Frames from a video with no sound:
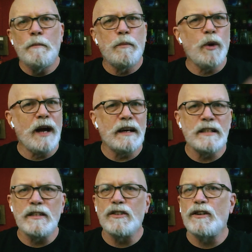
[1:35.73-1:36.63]

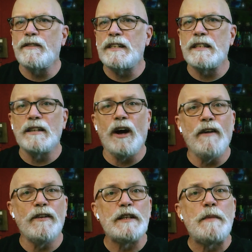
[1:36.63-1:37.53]
products and services and
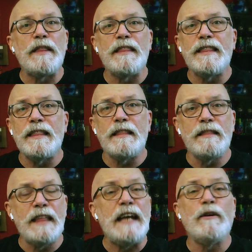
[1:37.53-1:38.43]
offerings, but
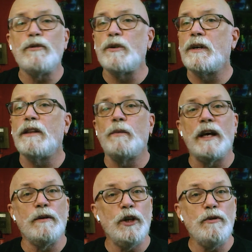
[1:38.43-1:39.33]
they don't do it in the way
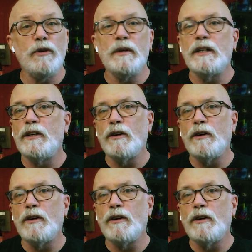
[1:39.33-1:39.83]
you do it.